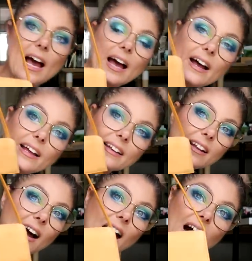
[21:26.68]

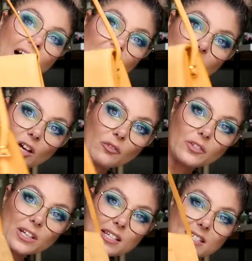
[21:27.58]
and I love
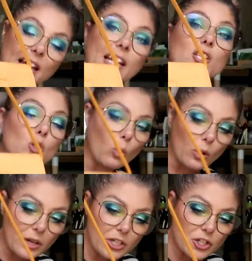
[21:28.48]
this. And it's
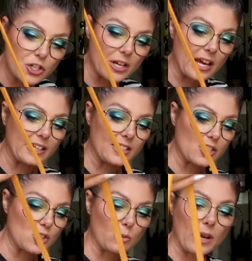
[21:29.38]
orange and it's
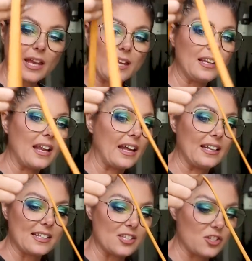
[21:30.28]
suede and
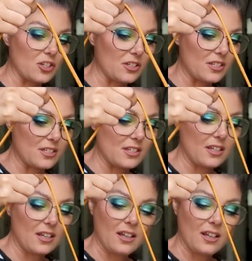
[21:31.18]
it's just